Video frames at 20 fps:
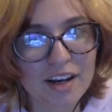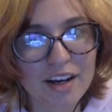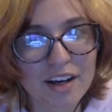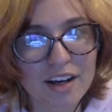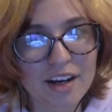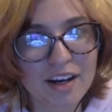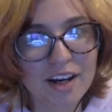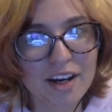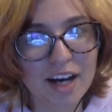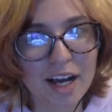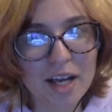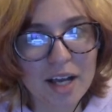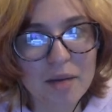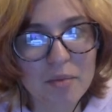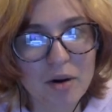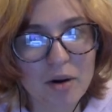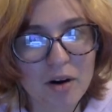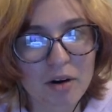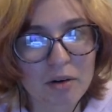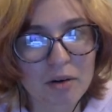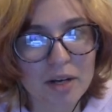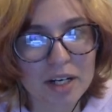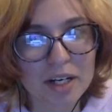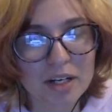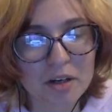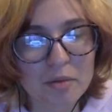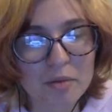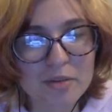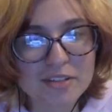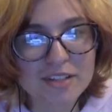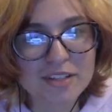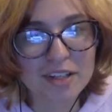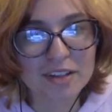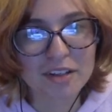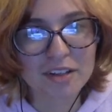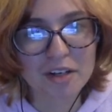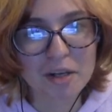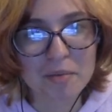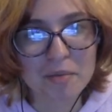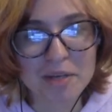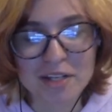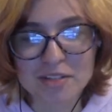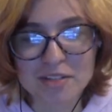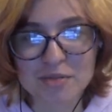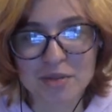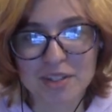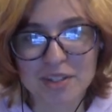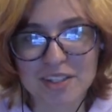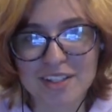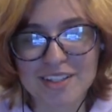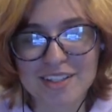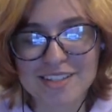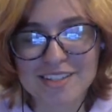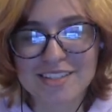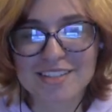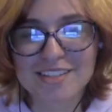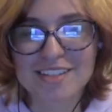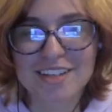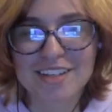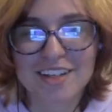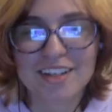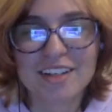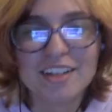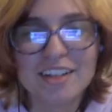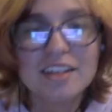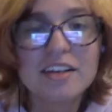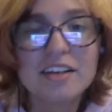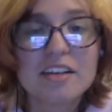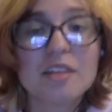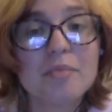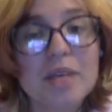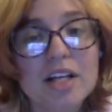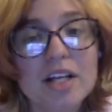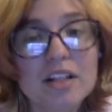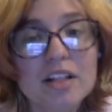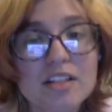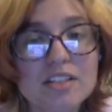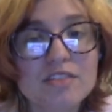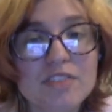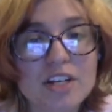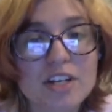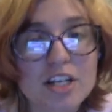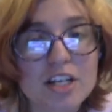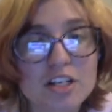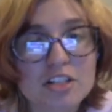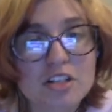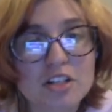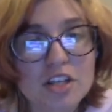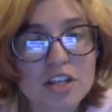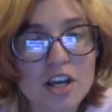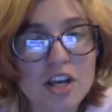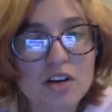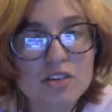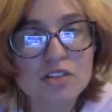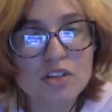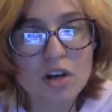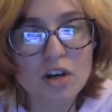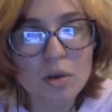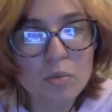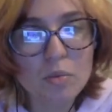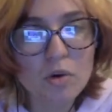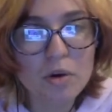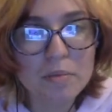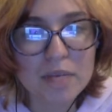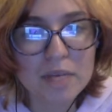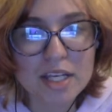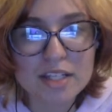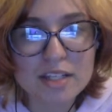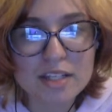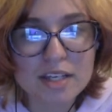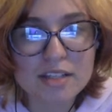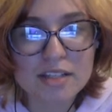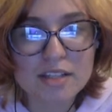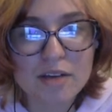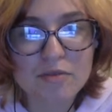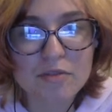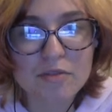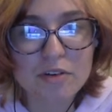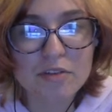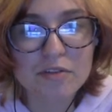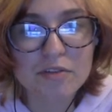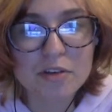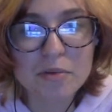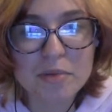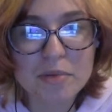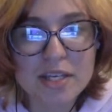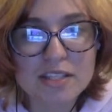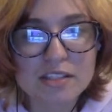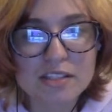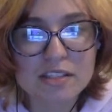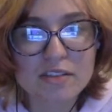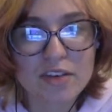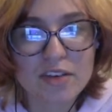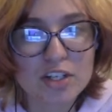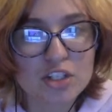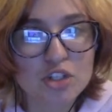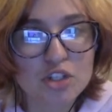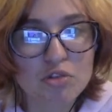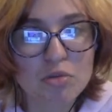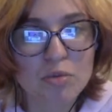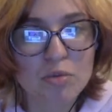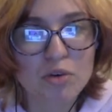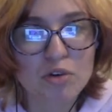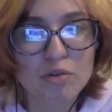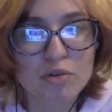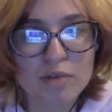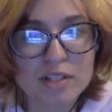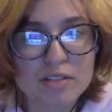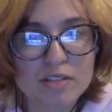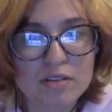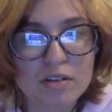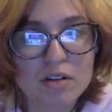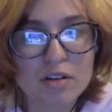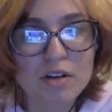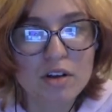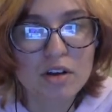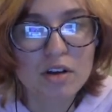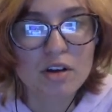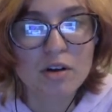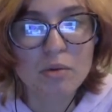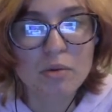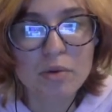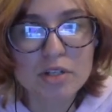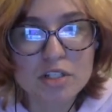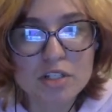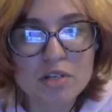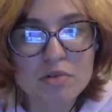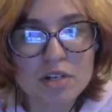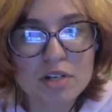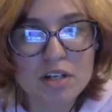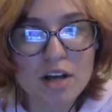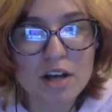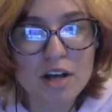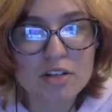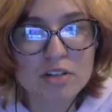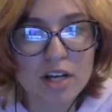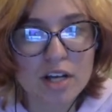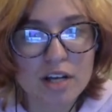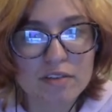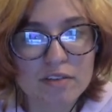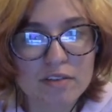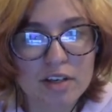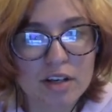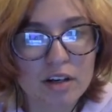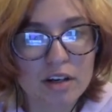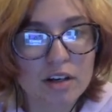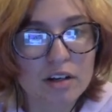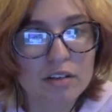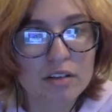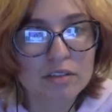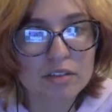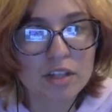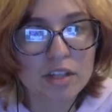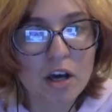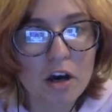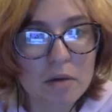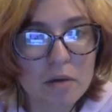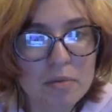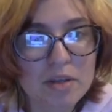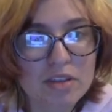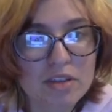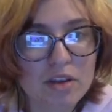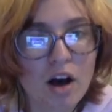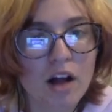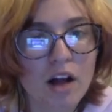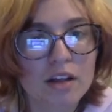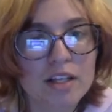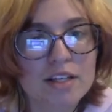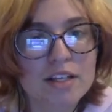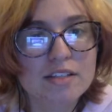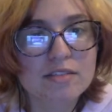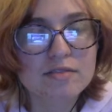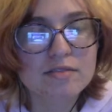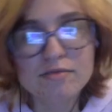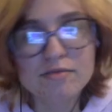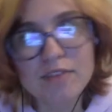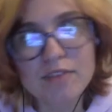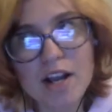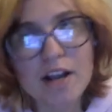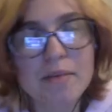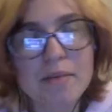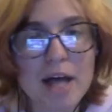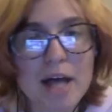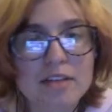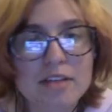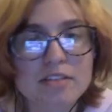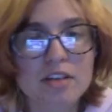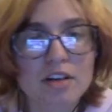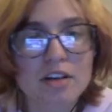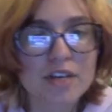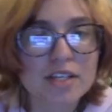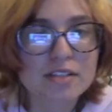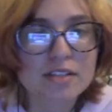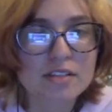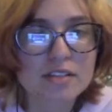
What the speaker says: I am already almost at 30 minutes with this. The meal is finished. There is no more meat, except for a few pieces of unchewable gristle, which you did not try to feed her. That would be thoughtless. Very bad service.